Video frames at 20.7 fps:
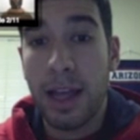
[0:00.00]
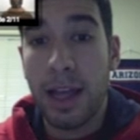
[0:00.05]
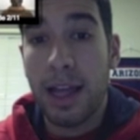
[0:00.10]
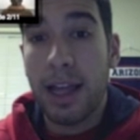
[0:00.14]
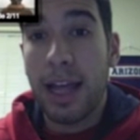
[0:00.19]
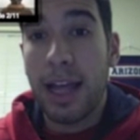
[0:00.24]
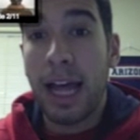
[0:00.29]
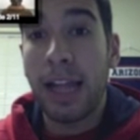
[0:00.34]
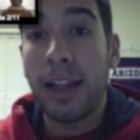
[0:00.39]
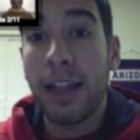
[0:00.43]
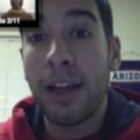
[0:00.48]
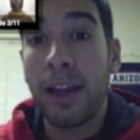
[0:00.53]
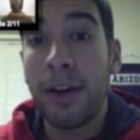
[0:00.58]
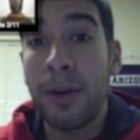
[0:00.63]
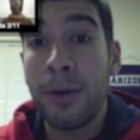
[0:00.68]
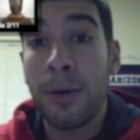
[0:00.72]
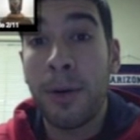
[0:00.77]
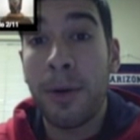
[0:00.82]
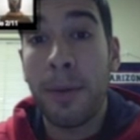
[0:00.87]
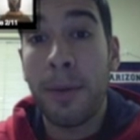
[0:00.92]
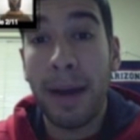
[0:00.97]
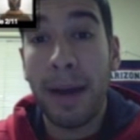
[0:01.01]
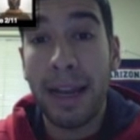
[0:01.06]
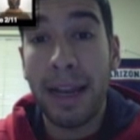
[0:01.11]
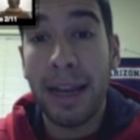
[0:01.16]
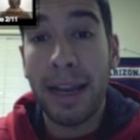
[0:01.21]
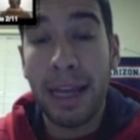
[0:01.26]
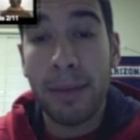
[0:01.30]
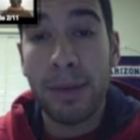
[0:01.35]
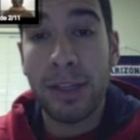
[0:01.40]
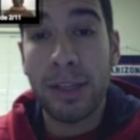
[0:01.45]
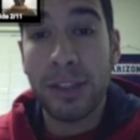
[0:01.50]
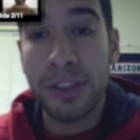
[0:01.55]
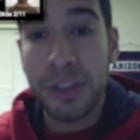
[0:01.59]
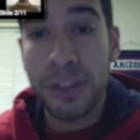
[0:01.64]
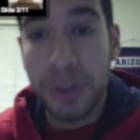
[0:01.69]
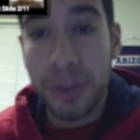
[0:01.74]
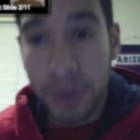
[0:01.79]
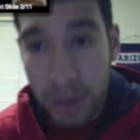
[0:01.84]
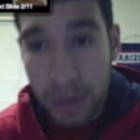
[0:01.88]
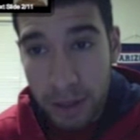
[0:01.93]
Hello, my name is
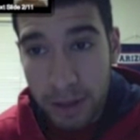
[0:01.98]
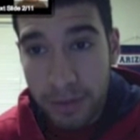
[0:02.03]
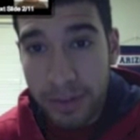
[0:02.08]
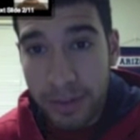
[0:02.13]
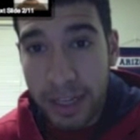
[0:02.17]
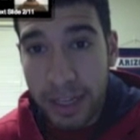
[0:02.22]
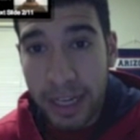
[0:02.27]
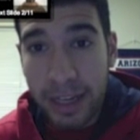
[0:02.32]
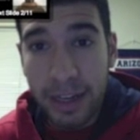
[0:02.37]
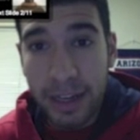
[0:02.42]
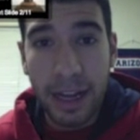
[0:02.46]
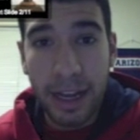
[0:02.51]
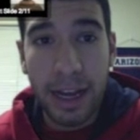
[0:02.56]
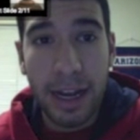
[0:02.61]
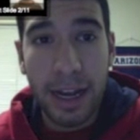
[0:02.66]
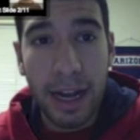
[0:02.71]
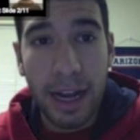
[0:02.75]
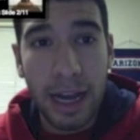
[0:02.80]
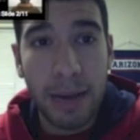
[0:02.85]
Jordan Levine, and I'm